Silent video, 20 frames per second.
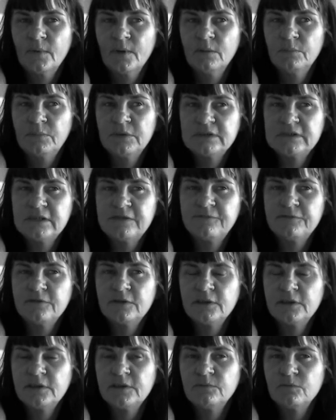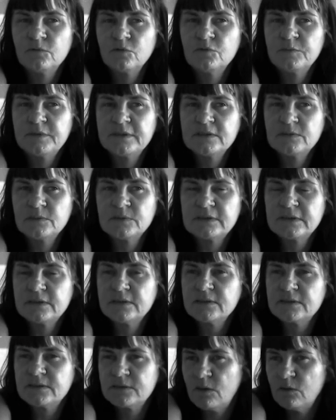But definitely Ruby's was in
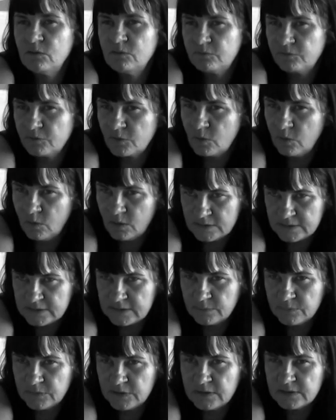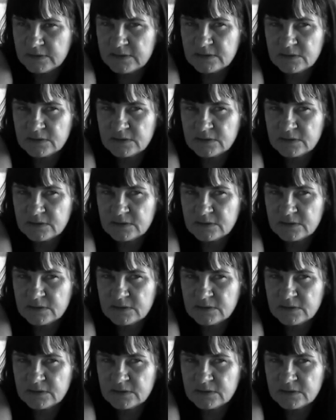its own for quite some years.